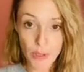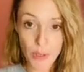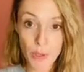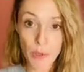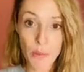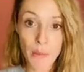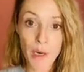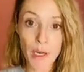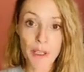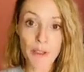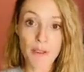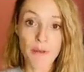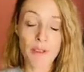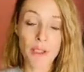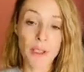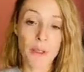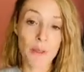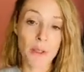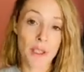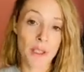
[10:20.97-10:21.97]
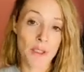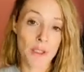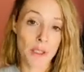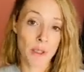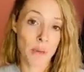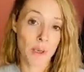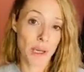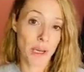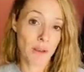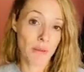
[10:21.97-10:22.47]
You might feel that
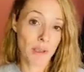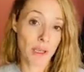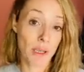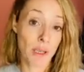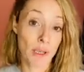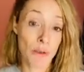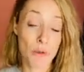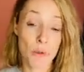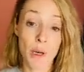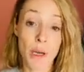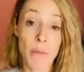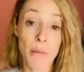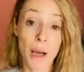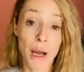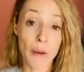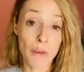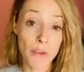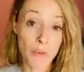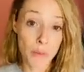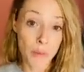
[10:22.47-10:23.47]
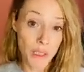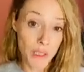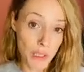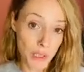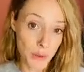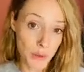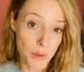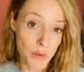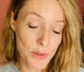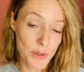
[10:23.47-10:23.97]
you have a dry mouth when
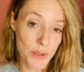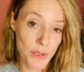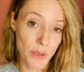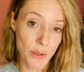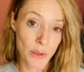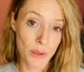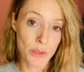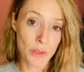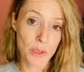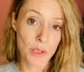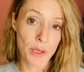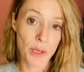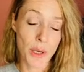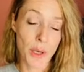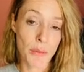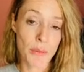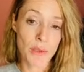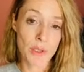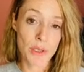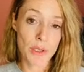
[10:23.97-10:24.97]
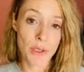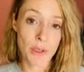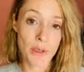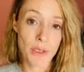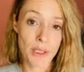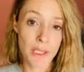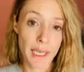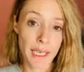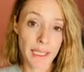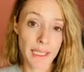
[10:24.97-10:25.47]
you start to do
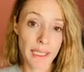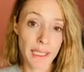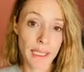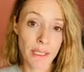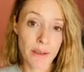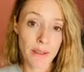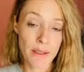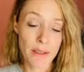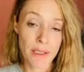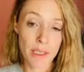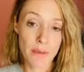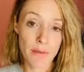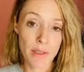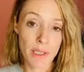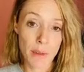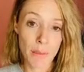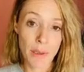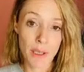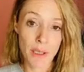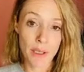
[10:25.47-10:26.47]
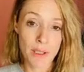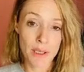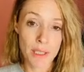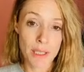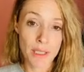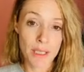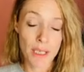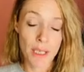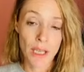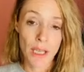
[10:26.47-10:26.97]
the technique. This definitely
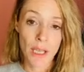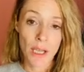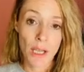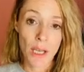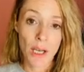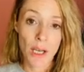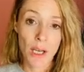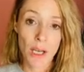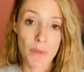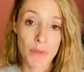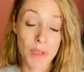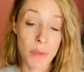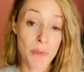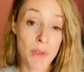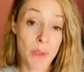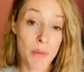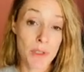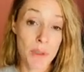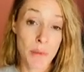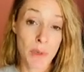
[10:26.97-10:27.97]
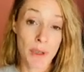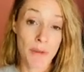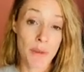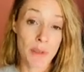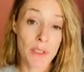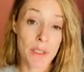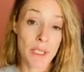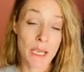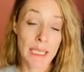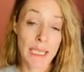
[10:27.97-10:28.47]
passes. Sometimes you might
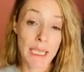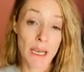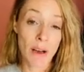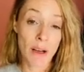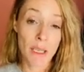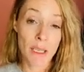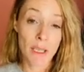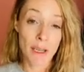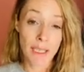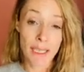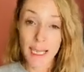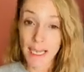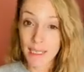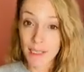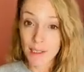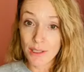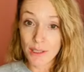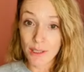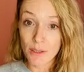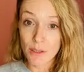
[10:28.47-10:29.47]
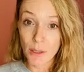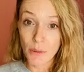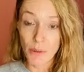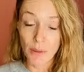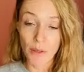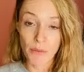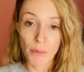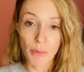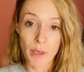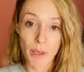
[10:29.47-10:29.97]
feel slightly lightheaded to start
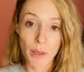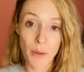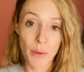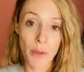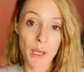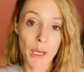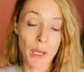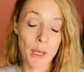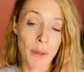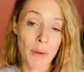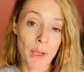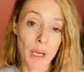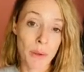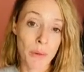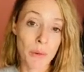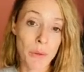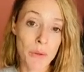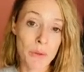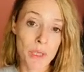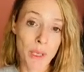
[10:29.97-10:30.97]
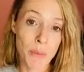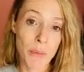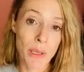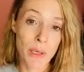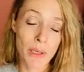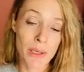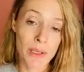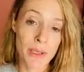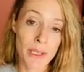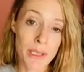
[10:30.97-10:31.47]
with as well, and that also
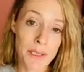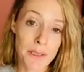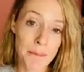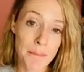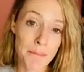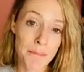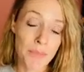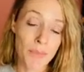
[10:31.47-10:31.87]
passes.